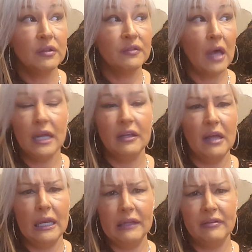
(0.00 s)
So, and
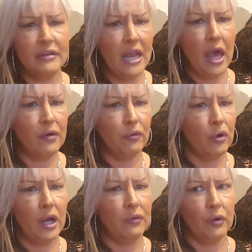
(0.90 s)
he's
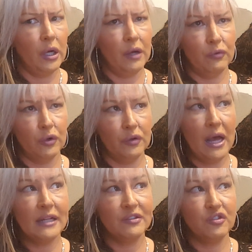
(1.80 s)
never, ever, ever,
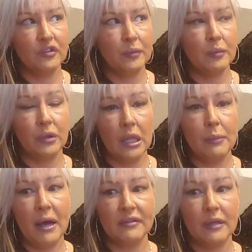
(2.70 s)
that's just been within the
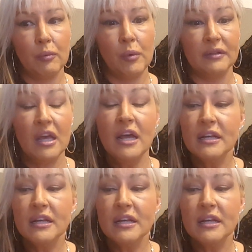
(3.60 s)
past couple months.